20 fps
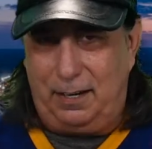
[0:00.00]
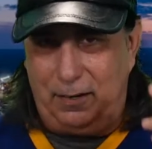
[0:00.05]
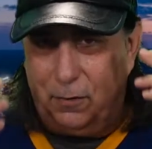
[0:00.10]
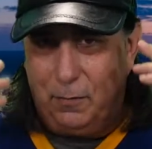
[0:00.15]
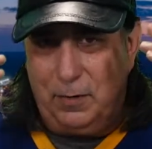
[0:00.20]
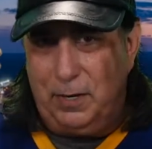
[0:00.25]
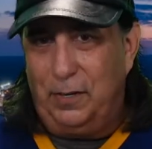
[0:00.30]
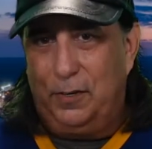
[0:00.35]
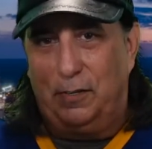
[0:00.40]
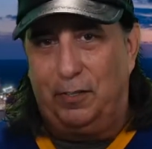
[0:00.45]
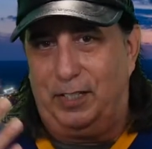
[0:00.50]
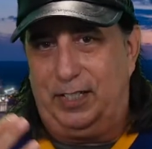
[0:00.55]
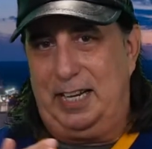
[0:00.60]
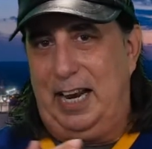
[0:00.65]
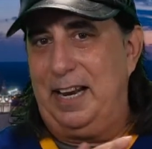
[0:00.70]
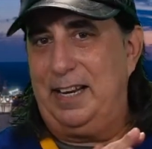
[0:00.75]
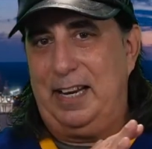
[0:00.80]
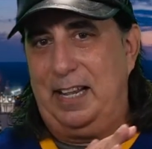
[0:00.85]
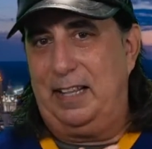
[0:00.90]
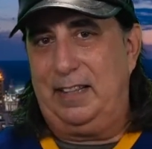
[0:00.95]
don't
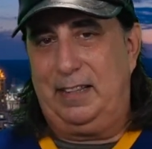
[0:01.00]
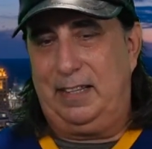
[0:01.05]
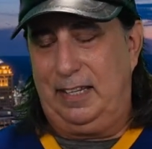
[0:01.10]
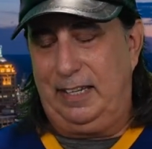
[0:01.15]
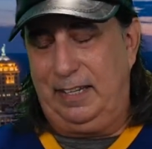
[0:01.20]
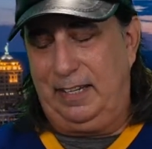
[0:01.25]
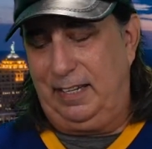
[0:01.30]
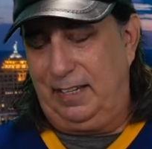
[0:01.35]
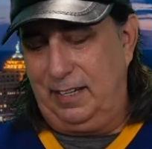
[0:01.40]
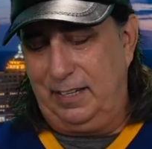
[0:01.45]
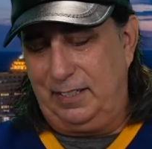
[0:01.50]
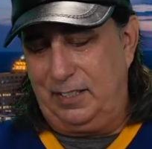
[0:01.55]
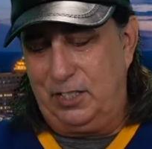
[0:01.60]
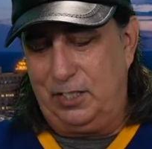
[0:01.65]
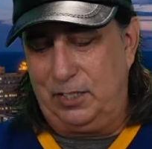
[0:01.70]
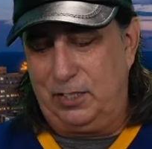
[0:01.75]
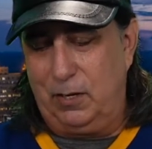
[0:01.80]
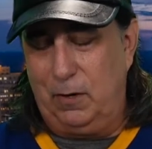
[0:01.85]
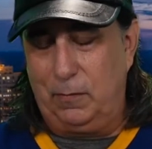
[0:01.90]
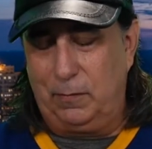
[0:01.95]
understand that thinking. I
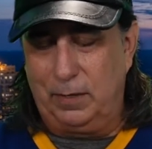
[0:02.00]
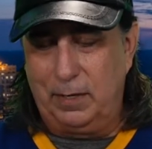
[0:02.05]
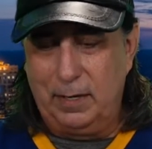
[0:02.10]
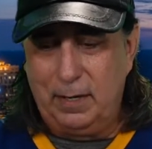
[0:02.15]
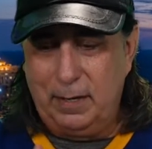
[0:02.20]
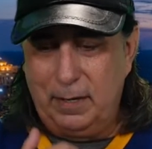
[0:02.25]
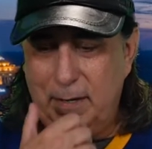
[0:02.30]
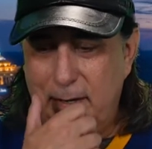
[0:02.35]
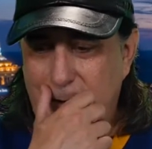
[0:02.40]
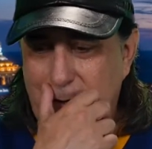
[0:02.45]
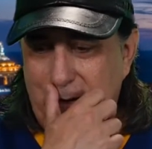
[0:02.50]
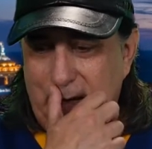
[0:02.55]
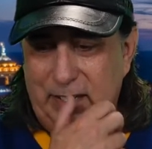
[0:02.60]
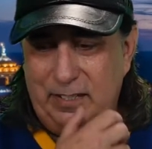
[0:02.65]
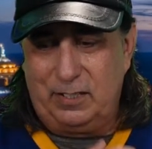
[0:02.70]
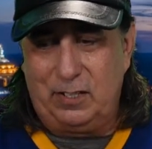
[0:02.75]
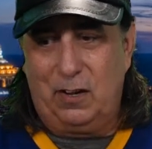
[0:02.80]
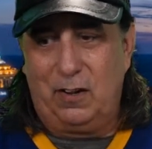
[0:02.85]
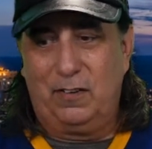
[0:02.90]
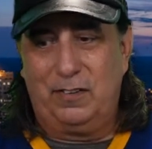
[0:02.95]
just don't.
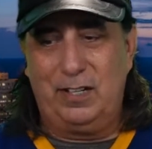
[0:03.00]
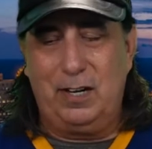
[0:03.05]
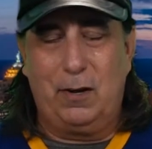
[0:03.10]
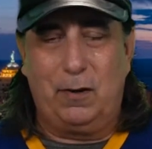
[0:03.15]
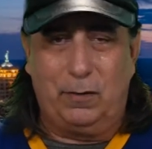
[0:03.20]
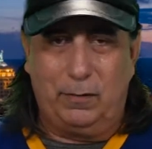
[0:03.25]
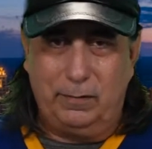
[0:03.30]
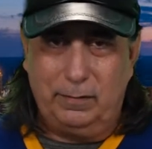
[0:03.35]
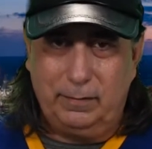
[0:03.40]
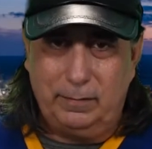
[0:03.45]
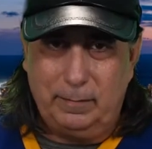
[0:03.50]
So, no.